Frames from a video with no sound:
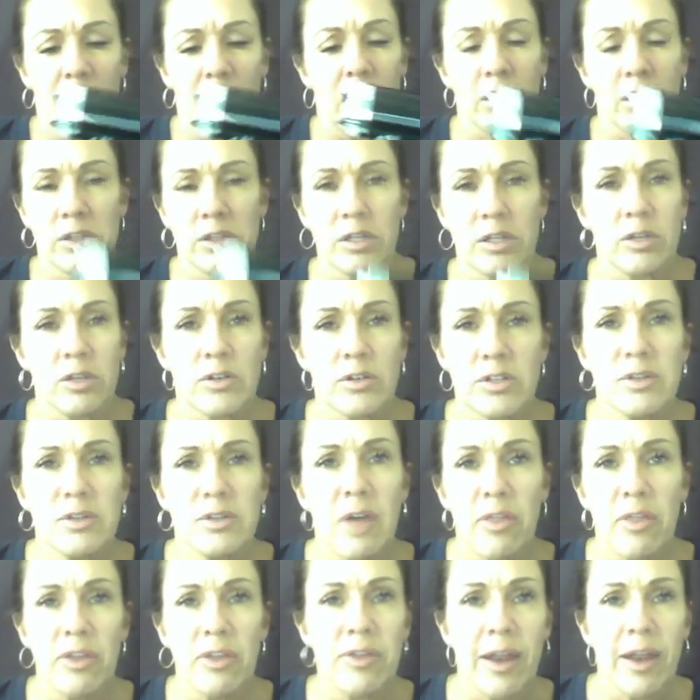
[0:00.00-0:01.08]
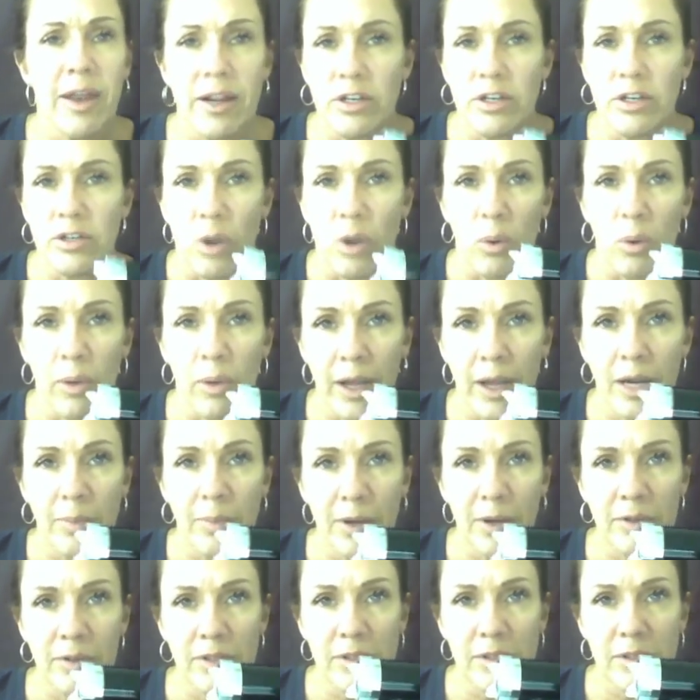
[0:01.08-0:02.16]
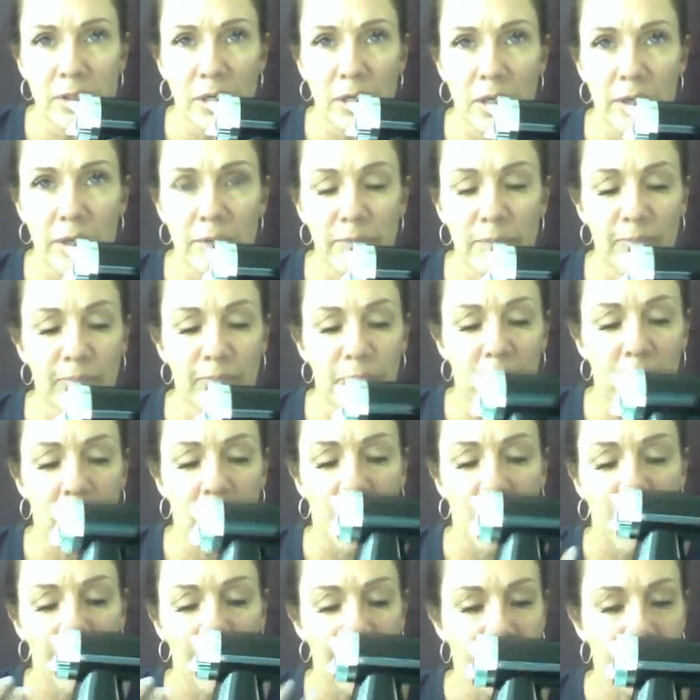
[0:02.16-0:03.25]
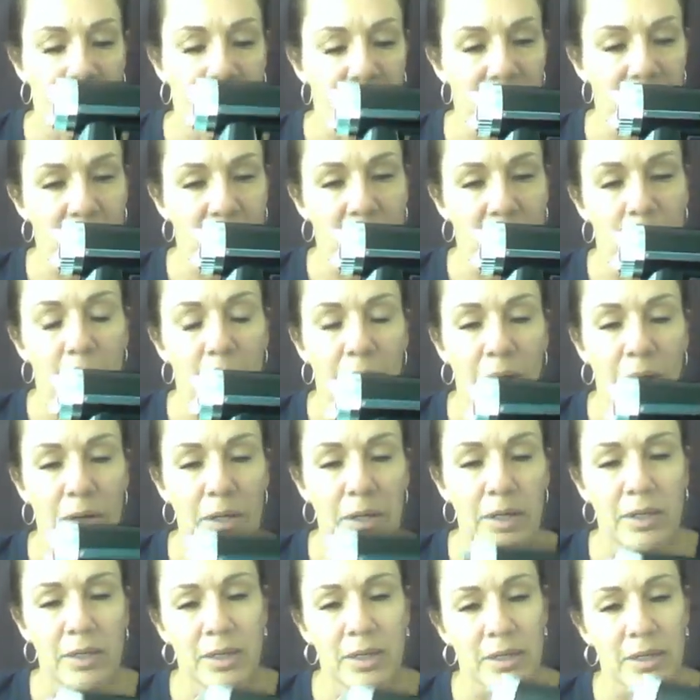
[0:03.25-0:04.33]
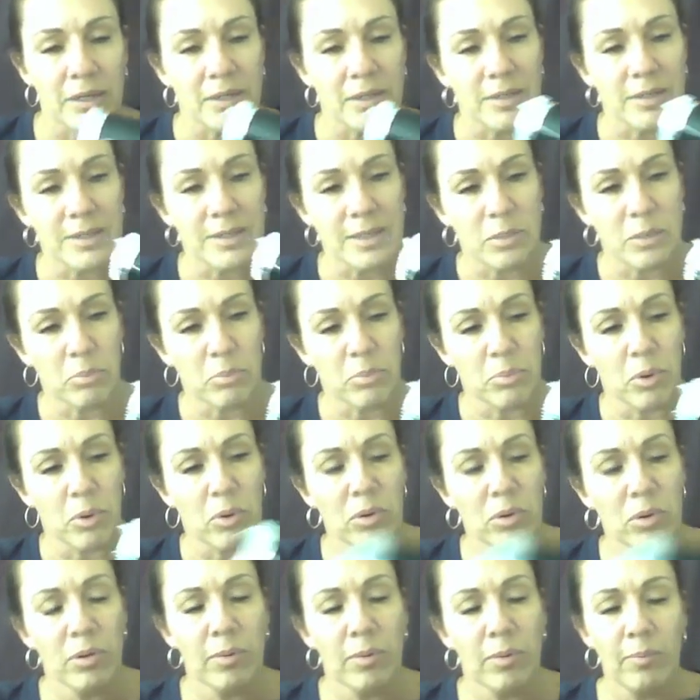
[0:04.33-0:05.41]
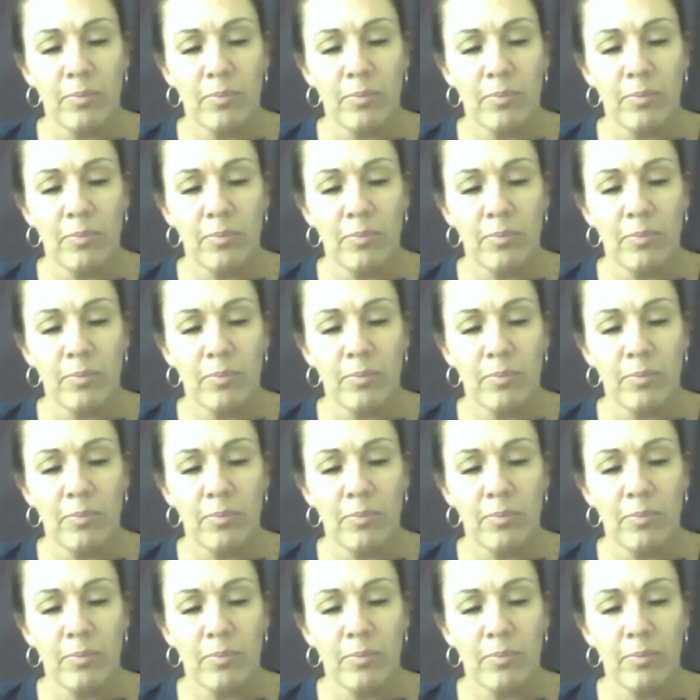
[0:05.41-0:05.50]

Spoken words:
Honestly, there's nothing that I don't like about this gun. I like everything about it. It's simple.